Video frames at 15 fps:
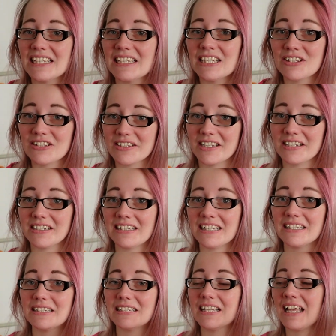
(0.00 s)
understand it.
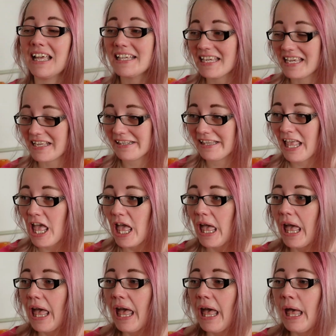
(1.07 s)
Like, I can't.
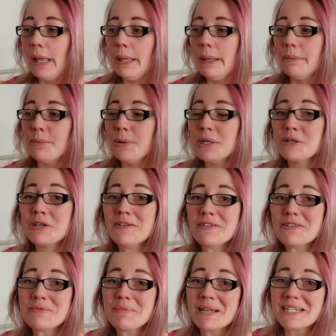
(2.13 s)
When it comes
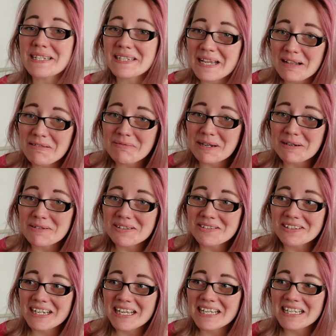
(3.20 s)
to myself, however,